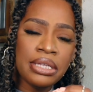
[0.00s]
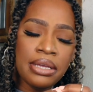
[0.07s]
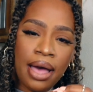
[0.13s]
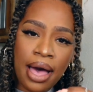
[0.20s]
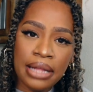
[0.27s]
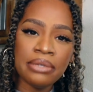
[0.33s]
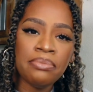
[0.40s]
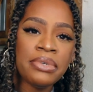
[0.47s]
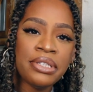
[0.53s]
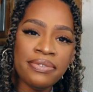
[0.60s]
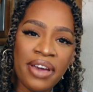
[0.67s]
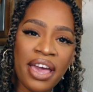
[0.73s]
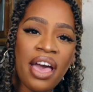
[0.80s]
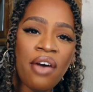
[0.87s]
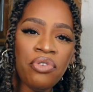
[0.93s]
the
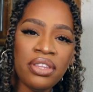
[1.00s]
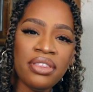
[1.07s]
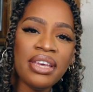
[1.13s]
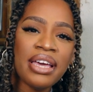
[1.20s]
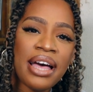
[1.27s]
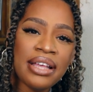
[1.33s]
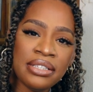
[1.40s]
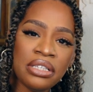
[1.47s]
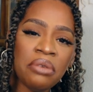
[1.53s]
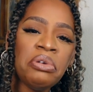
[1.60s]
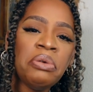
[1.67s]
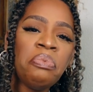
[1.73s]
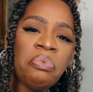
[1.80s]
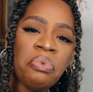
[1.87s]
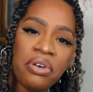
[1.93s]
atmosphere, everything has to
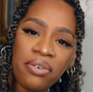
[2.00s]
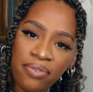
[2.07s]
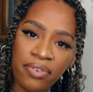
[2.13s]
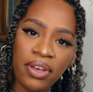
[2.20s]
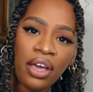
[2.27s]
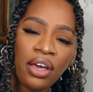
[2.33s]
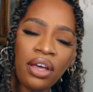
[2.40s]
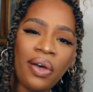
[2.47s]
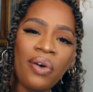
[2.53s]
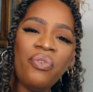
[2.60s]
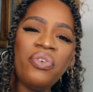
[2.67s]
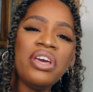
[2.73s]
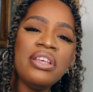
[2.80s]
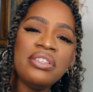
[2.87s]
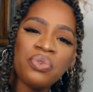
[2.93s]
be perfect
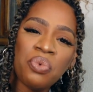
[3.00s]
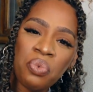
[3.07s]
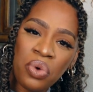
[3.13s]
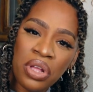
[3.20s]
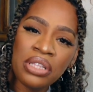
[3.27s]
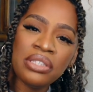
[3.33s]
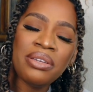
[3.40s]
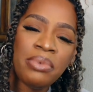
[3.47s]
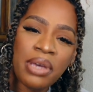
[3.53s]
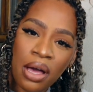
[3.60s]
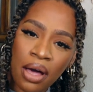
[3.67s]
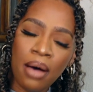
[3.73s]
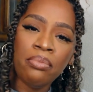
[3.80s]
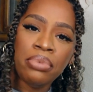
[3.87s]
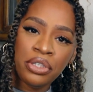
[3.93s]
for his will to be
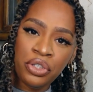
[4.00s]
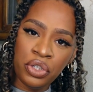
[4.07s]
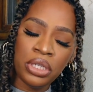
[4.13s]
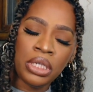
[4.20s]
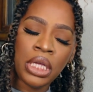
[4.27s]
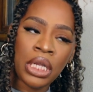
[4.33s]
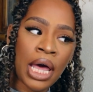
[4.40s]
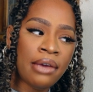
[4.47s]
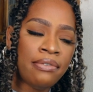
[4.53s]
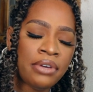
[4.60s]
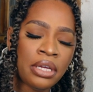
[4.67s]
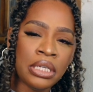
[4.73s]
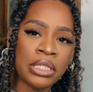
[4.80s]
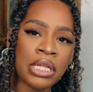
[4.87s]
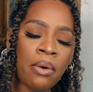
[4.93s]
accomplished in your life.
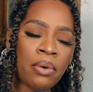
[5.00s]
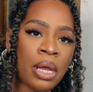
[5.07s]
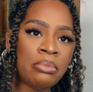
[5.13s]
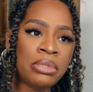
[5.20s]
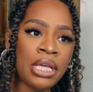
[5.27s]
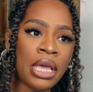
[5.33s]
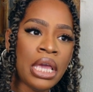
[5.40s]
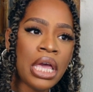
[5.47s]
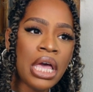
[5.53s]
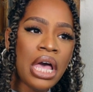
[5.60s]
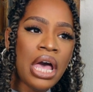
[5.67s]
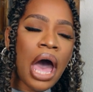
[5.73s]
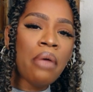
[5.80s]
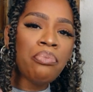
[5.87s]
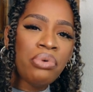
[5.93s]
You understand what I'm saying?
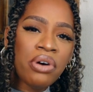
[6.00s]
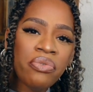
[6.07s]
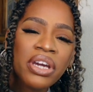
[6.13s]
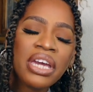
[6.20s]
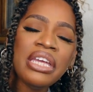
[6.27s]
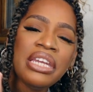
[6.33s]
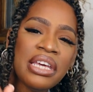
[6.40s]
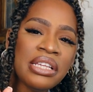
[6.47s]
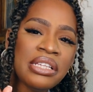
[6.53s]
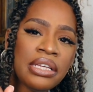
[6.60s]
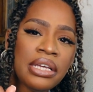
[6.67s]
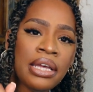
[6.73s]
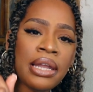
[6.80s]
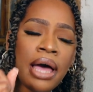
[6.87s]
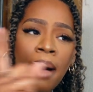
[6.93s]
And perfect is
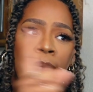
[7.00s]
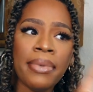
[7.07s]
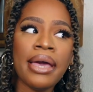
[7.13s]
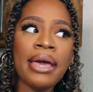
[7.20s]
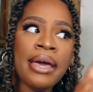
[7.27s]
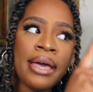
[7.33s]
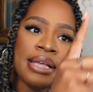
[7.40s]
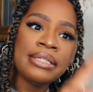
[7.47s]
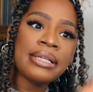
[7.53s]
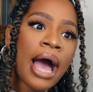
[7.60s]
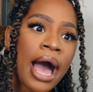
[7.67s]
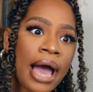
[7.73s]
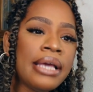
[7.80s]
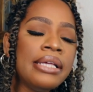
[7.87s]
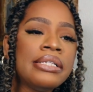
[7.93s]
in his
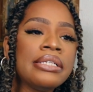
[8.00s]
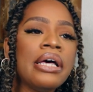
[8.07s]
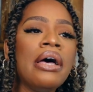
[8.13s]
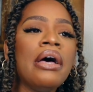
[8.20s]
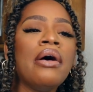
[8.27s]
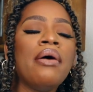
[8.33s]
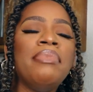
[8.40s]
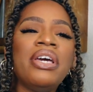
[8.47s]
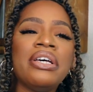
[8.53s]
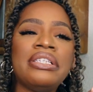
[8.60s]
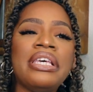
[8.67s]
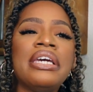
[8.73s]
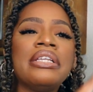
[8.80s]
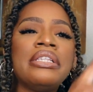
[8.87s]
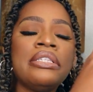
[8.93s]
eyes, because
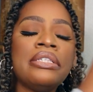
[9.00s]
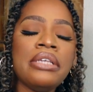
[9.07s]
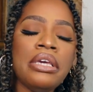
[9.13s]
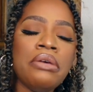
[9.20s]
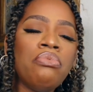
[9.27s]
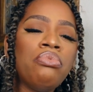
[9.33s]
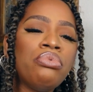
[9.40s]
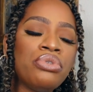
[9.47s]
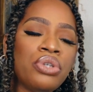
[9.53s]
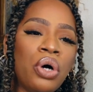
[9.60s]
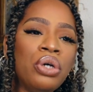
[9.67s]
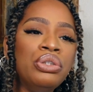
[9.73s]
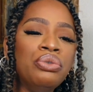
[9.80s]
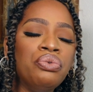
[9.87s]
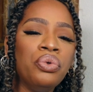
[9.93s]
he could see
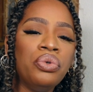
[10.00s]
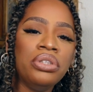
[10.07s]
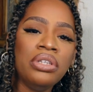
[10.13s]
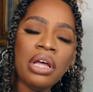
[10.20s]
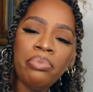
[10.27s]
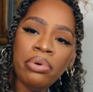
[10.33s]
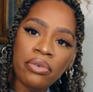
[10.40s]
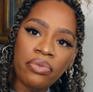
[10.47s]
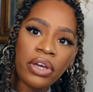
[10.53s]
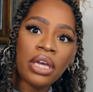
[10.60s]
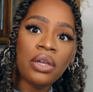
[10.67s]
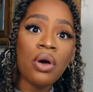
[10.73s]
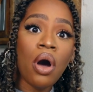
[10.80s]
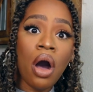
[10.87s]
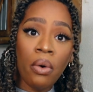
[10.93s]
down the road, not perfect
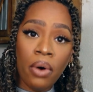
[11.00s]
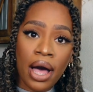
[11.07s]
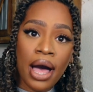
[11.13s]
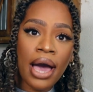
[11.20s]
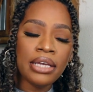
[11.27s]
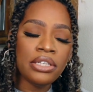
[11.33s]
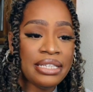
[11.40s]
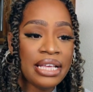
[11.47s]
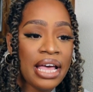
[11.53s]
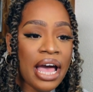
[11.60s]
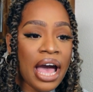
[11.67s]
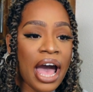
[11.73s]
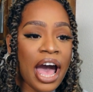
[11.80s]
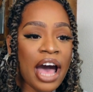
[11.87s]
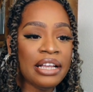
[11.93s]
in our eyes.
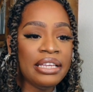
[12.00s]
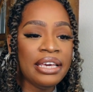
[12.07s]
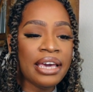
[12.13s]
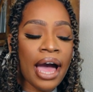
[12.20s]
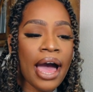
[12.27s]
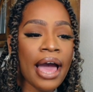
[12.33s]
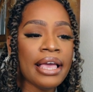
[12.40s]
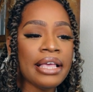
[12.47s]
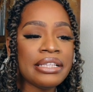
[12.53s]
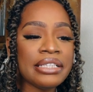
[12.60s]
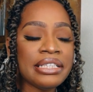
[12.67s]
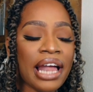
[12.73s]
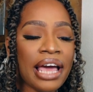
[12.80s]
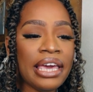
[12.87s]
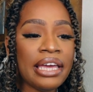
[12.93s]
And
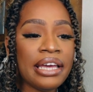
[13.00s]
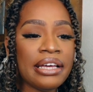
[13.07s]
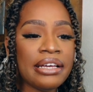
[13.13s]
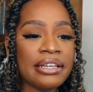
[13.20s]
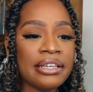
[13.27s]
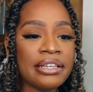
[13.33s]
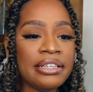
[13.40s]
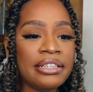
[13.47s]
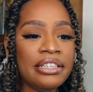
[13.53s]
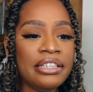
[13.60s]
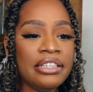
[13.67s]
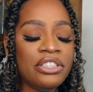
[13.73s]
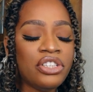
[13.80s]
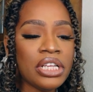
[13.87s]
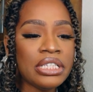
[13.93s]
guys, like,
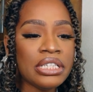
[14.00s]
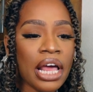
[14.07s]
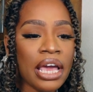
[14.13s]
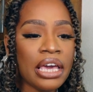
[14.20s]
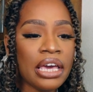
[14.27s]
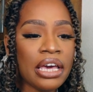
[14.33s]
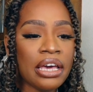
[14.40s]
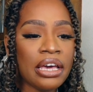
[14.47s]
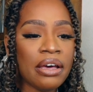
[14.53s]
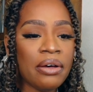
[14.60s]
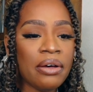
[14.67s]
just like,